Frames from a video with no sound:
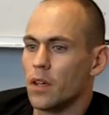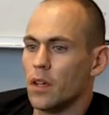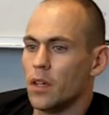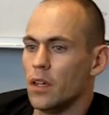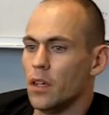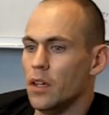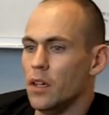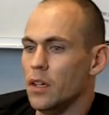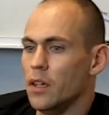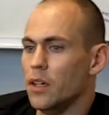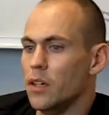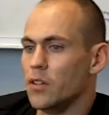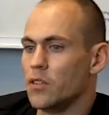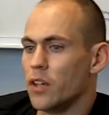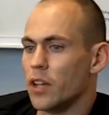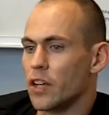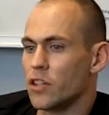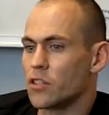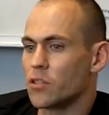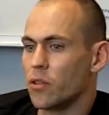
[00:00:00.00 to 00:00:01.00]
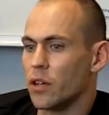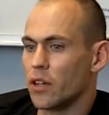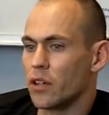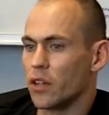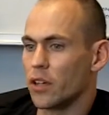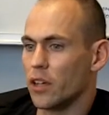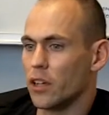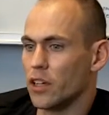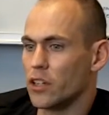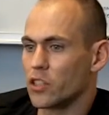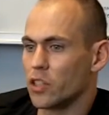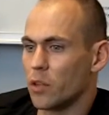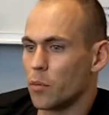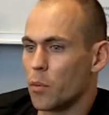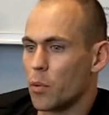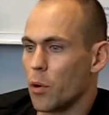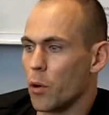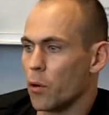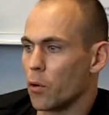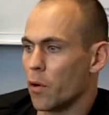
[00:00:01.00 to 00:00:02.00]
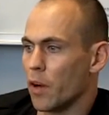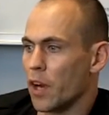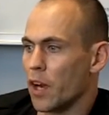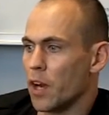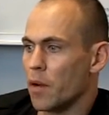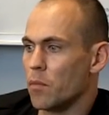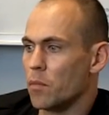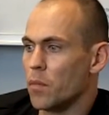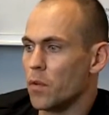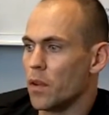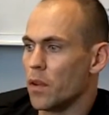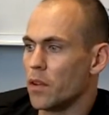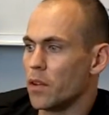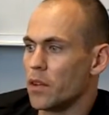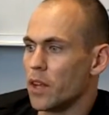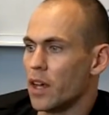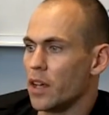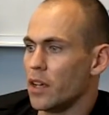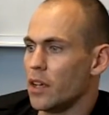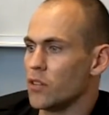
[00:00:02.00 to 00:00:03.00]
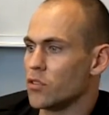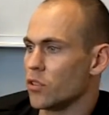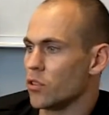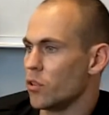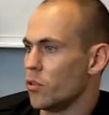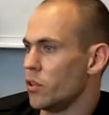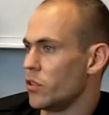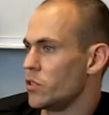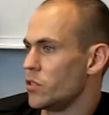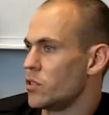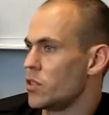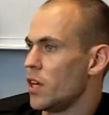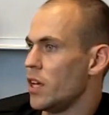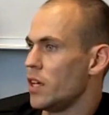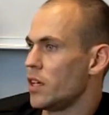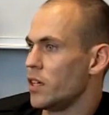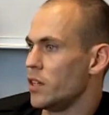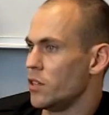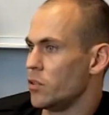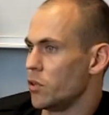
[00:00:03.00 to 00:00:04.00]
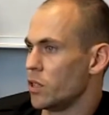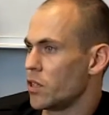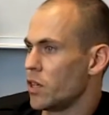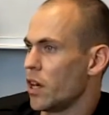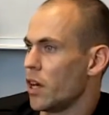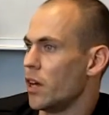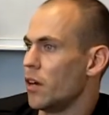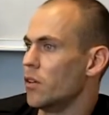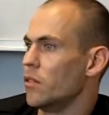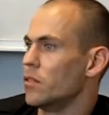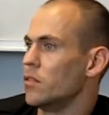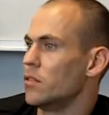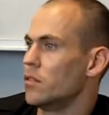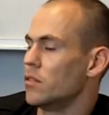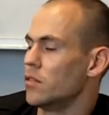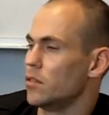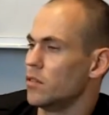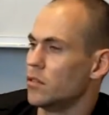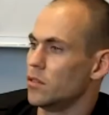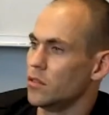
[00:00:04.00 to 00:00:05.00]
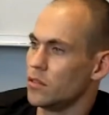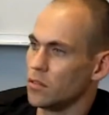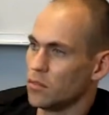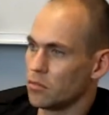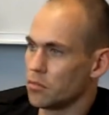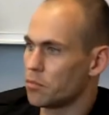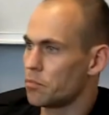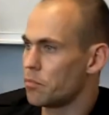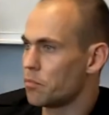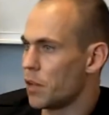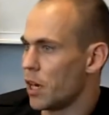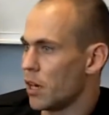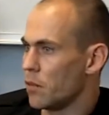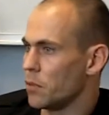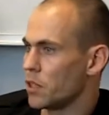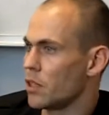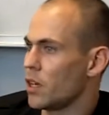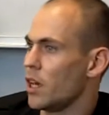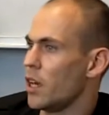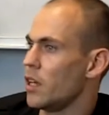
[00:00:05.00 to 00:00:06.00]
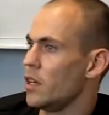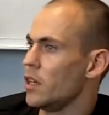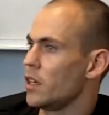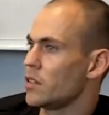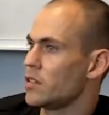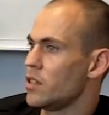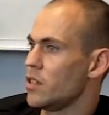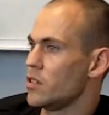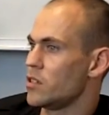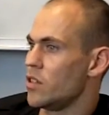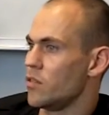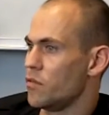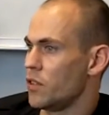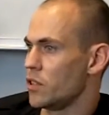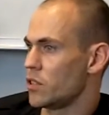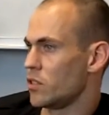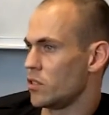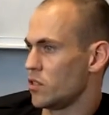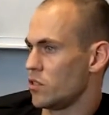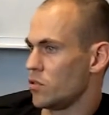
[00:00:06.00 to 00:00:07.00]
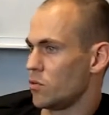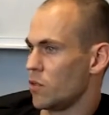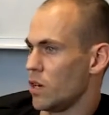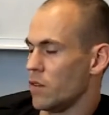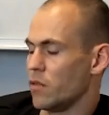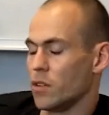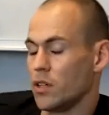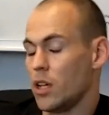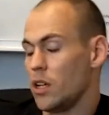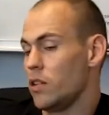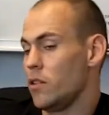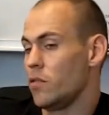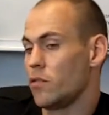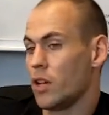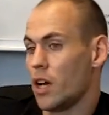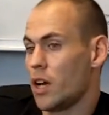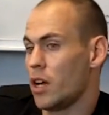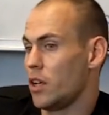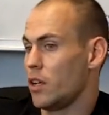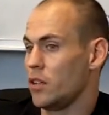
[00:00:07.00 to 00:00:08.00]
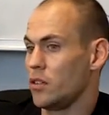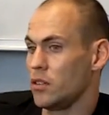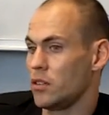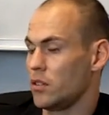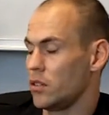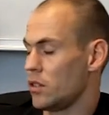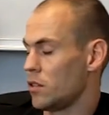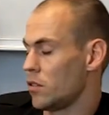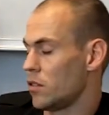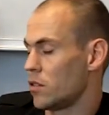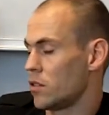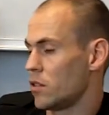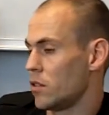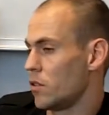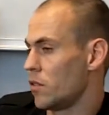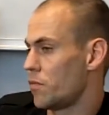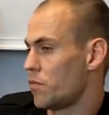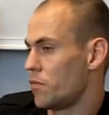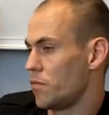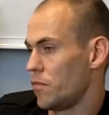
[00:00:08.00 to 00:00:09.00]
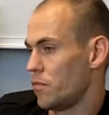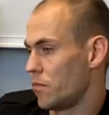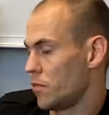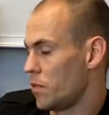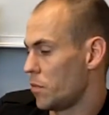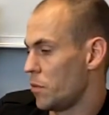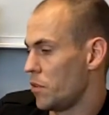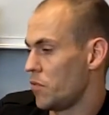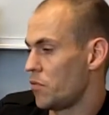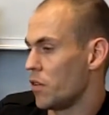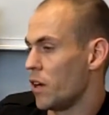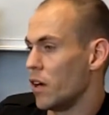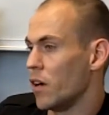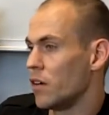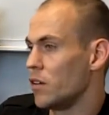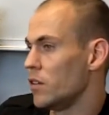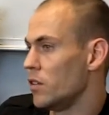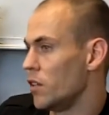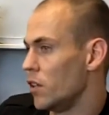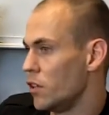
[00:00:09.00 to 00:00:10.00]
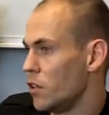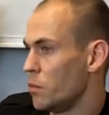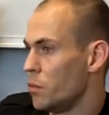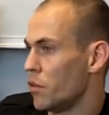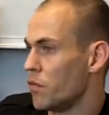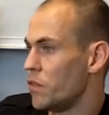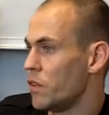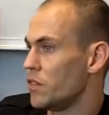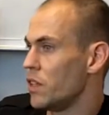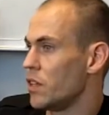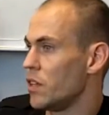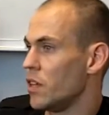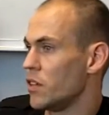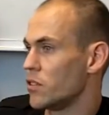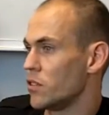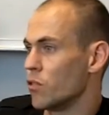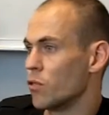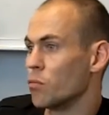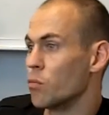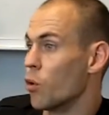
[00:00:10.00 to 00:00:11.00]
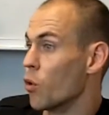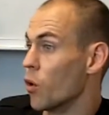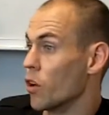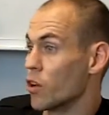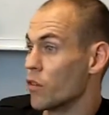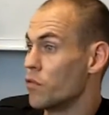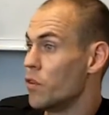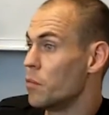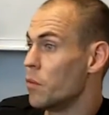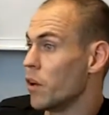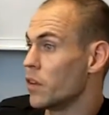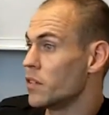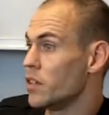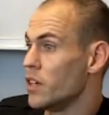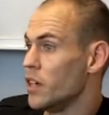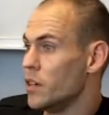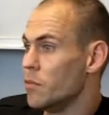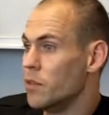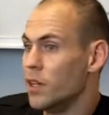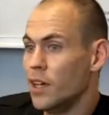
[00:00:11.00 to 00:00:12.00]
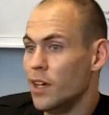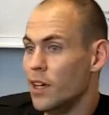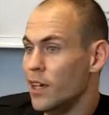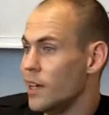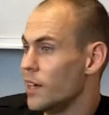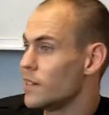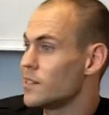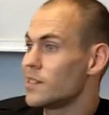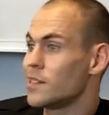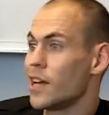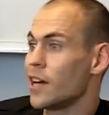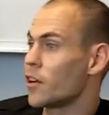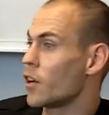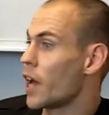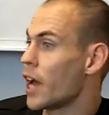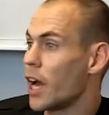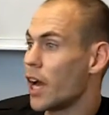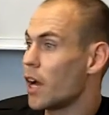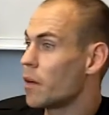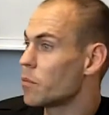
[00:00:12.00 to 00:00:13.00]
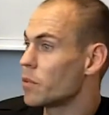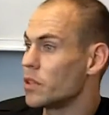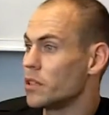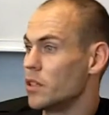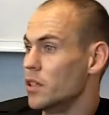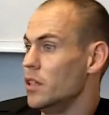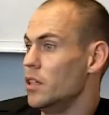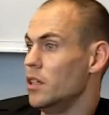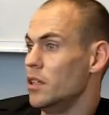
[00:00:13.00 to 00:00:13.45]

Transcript: He is in a strength and conditioning program that isn't going to take into account biomechanics, his deficiencies, or whatever. And you've got, and you know, to be fair, you know, you put 50 kids or more on a football team, it's just not going to happen.